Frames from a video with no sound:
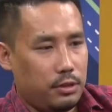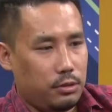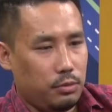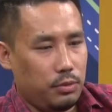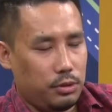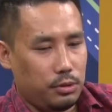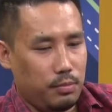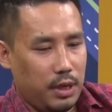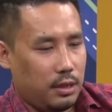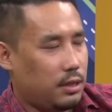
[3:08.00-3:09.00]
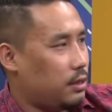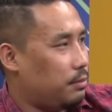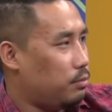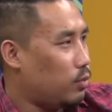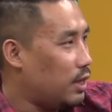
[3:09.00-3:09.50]
We should make it as a
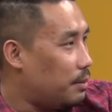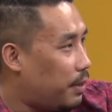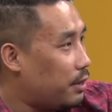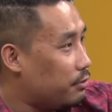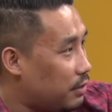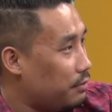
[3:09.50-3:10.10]
part of life.